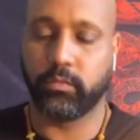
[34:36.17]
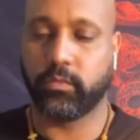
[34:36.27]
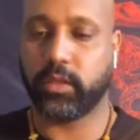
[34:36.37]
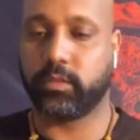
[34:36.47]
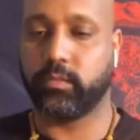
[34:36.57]

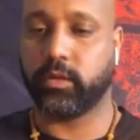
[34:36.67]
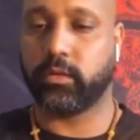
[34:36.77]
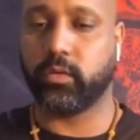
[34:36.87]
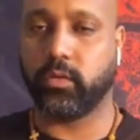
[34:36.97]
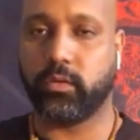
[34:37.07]
That's my
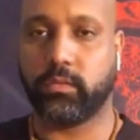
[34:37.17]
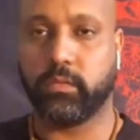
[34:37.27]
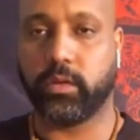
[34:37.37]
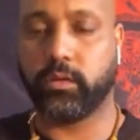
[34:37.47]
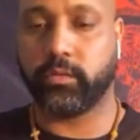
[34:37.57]
coal.
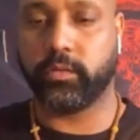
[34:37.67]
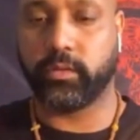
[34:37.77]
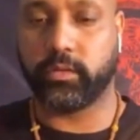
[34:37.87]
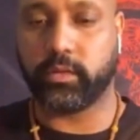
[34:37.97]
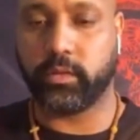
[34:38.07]
I don't know if you
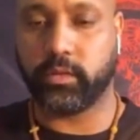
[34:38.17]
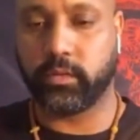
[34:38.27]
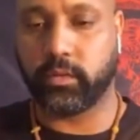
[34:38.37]
can see it.